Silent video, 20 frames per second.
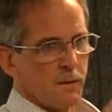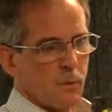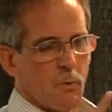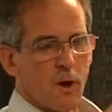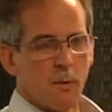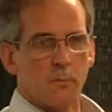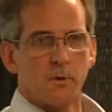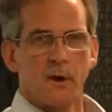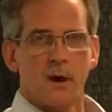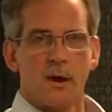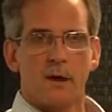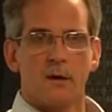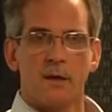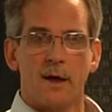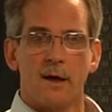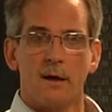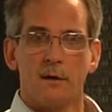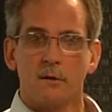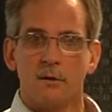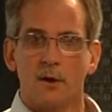Womble
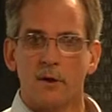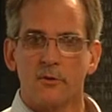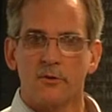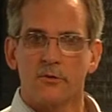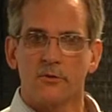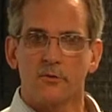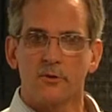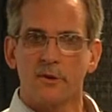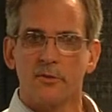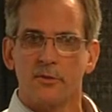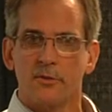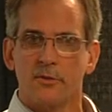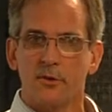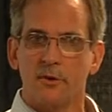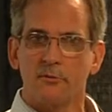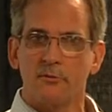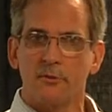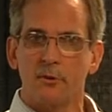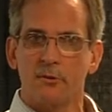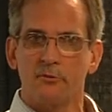Carlisle, across the street,
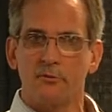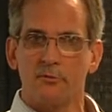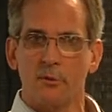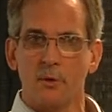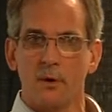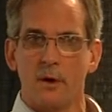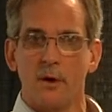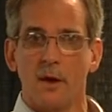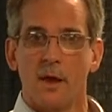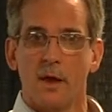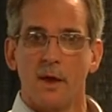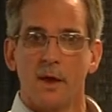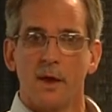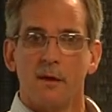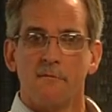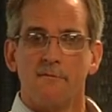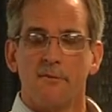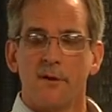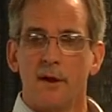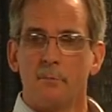34th floor,
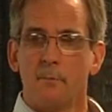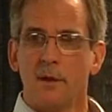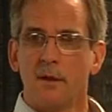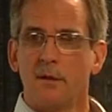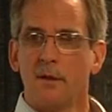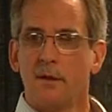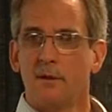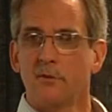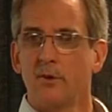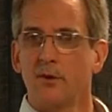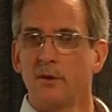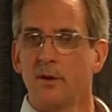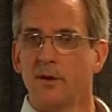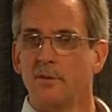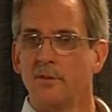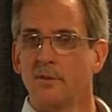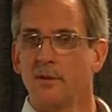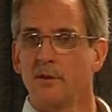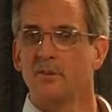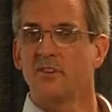environmental
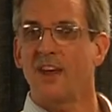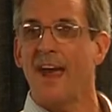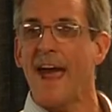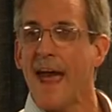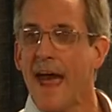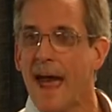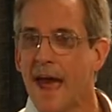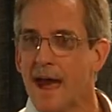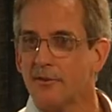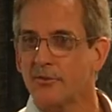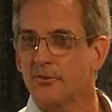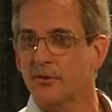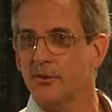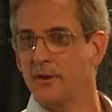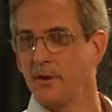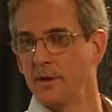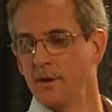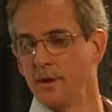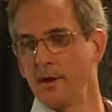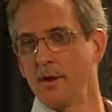attorneys tasked
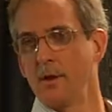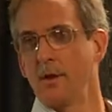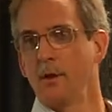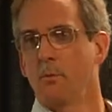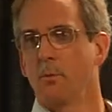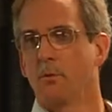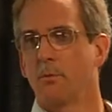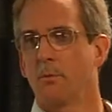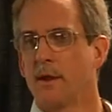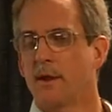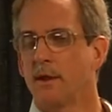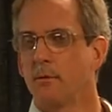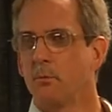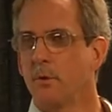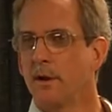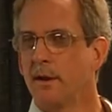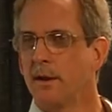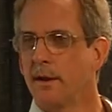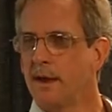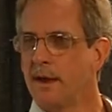with making
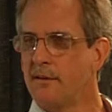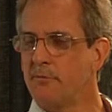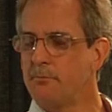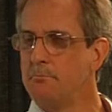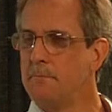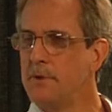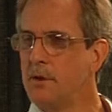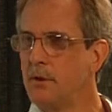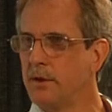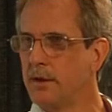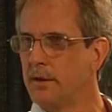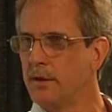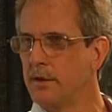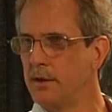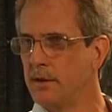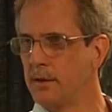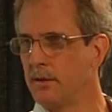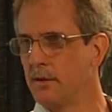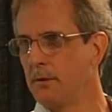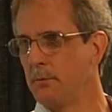$1.5 million a
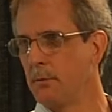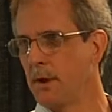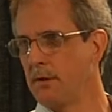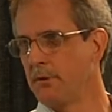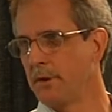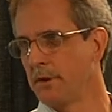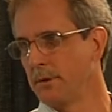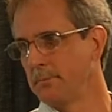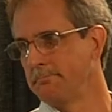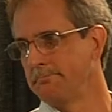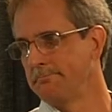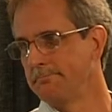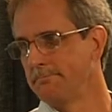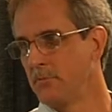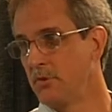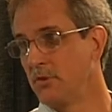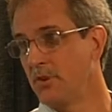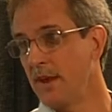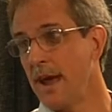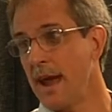year in revenue.
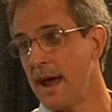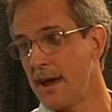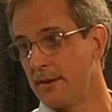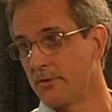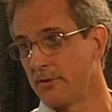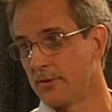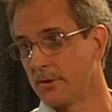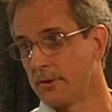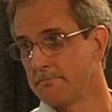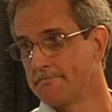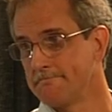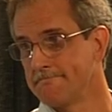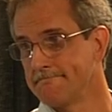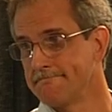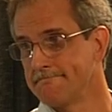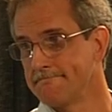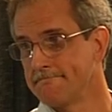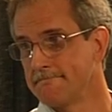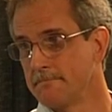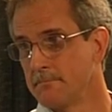Tasked.
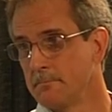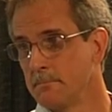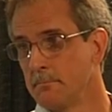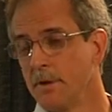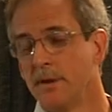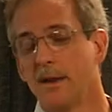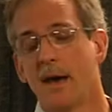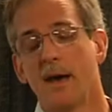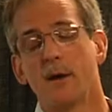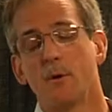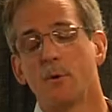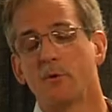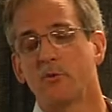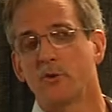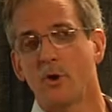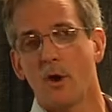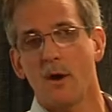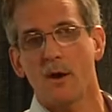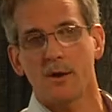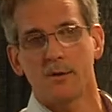but not always
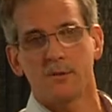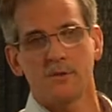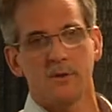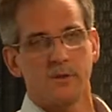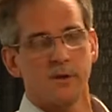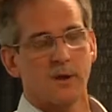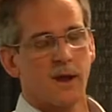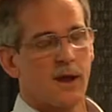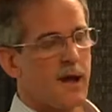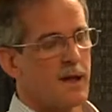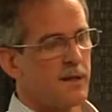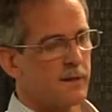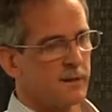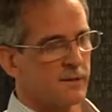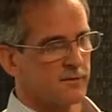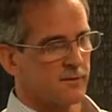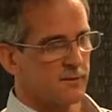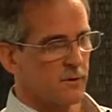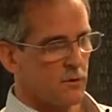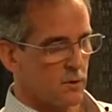talking to their
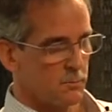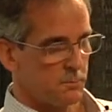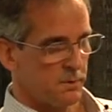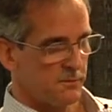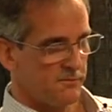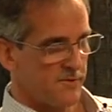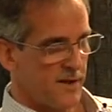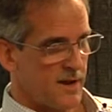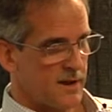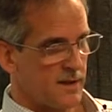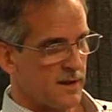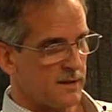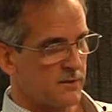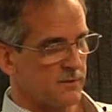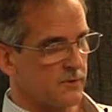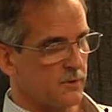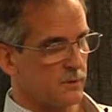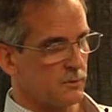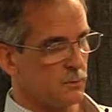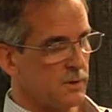colleagues in corporate
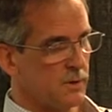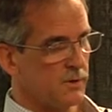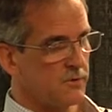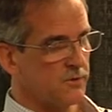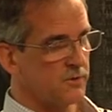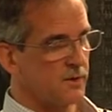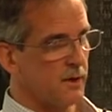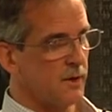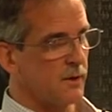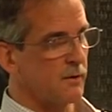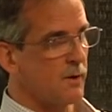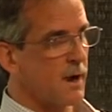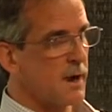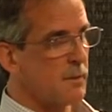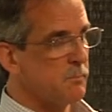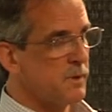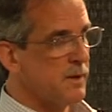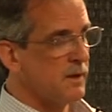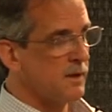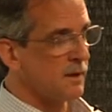finance or real estate or
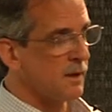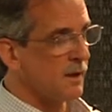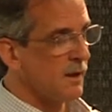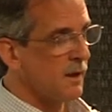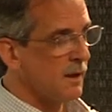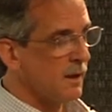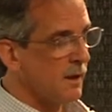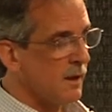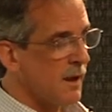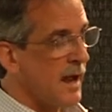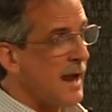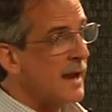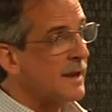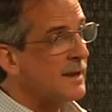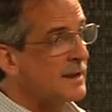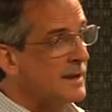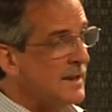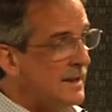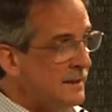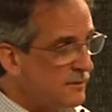IP,
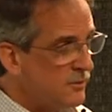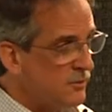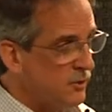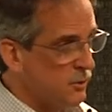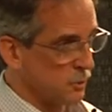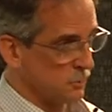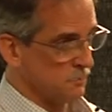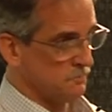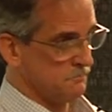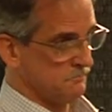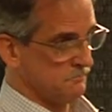and need to.